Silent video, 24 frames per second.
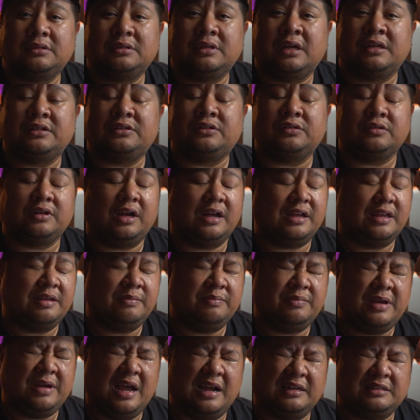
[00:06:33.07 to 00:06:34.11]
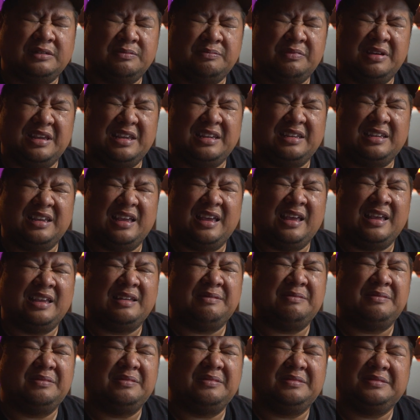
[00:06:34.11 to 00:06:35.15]
I still got impact to make.
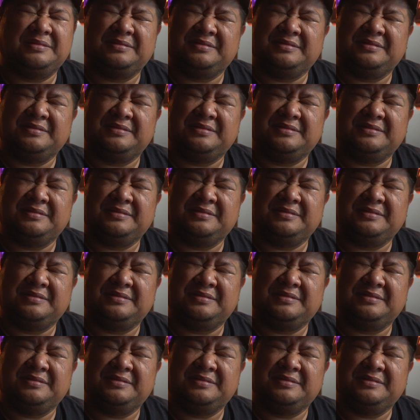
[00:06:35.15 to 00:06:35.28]
And